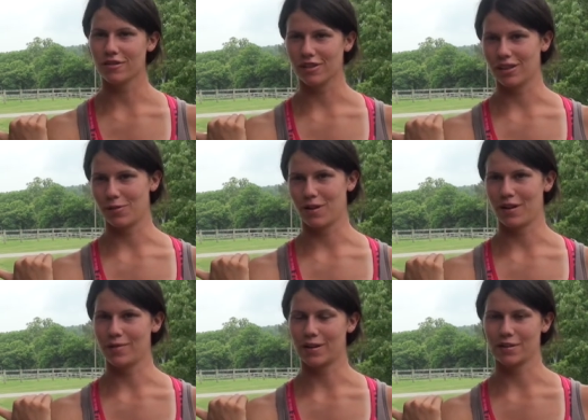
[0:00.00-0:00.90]
really
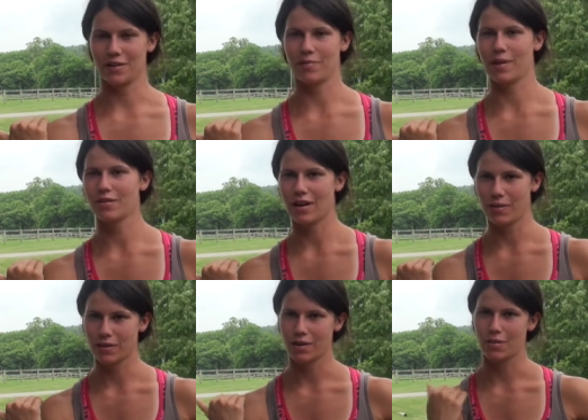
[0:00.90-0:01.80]
well because I've been around
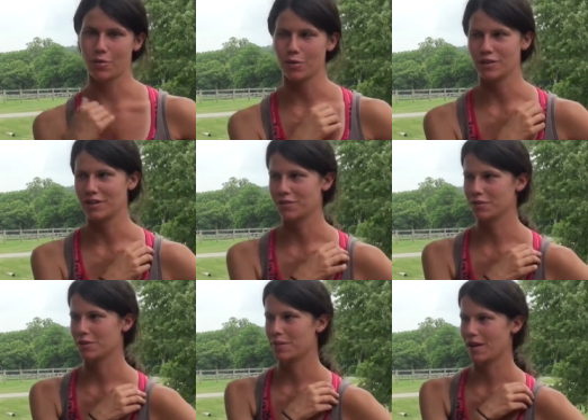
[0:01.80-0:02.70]
the same horses
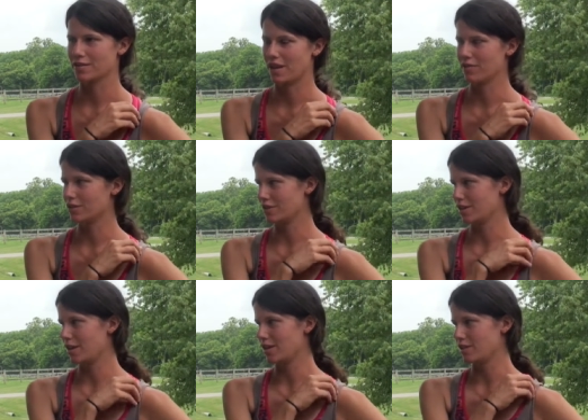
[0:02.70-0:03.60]
for the past 7 or
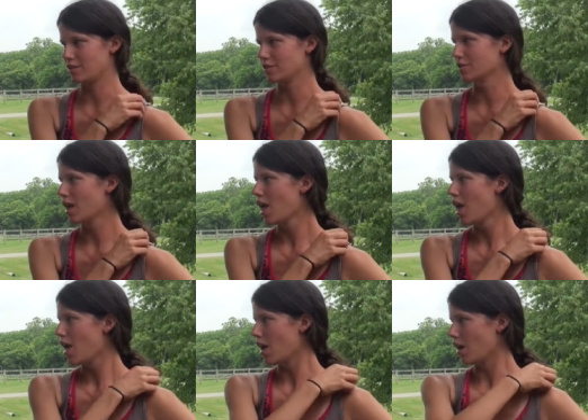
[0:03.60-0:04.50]
8 years.
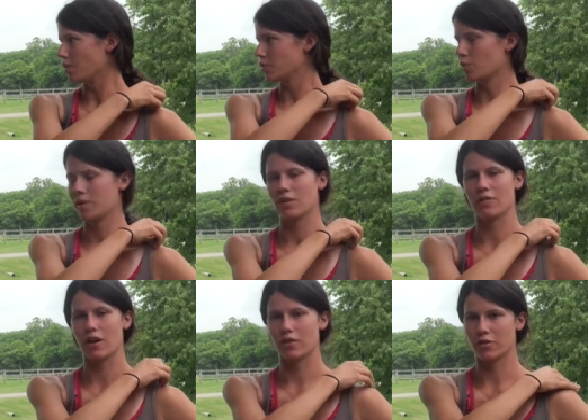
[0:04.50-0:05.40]
So being
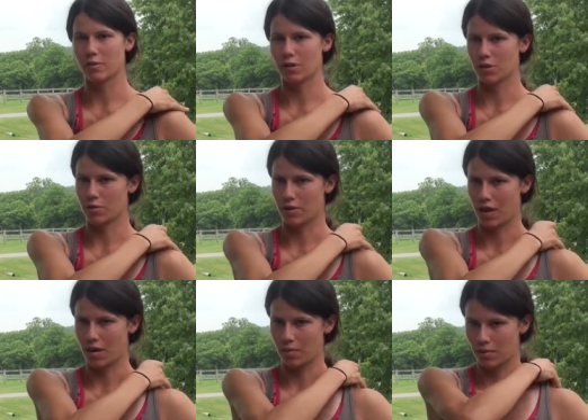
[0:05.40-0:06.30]
very familiar with
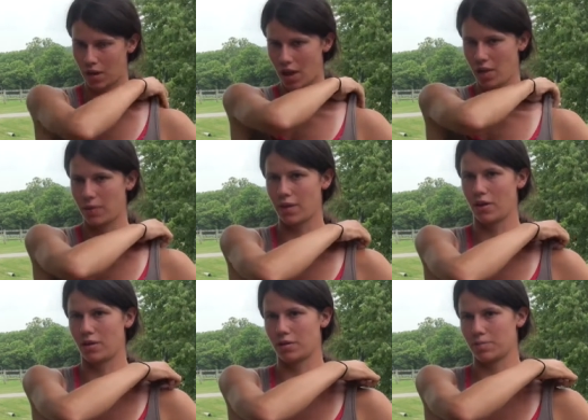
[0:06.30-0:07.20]
them and
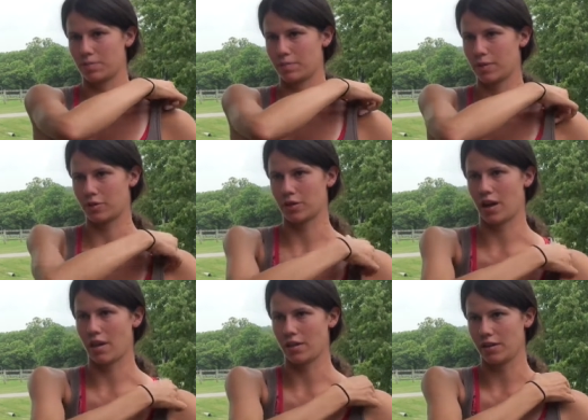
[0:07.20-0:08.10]
their
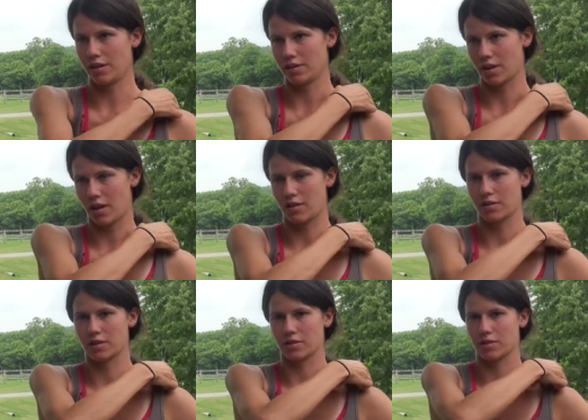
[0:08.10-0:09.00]
personalities and
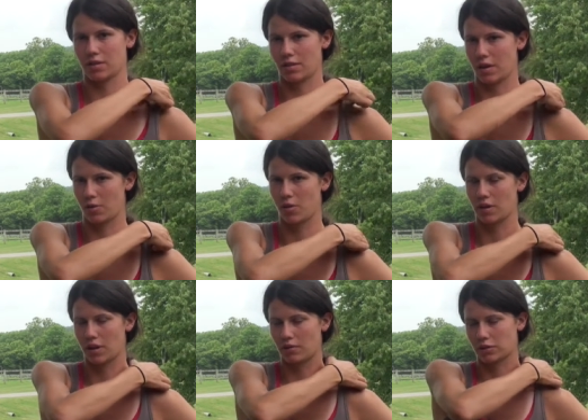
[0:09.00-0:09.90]
like what
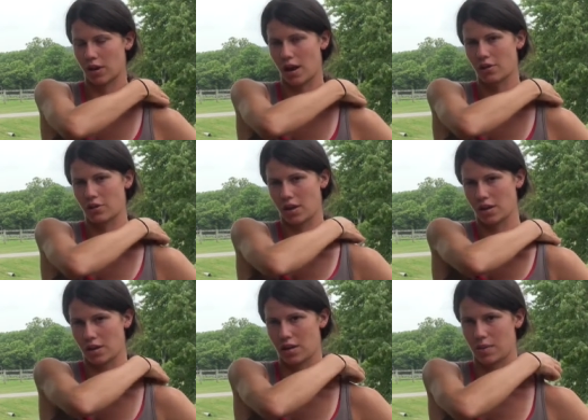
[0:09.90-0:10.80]
level rider they
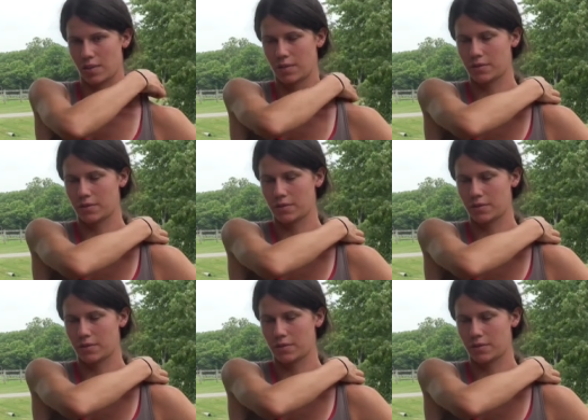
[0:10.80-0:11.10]
get, and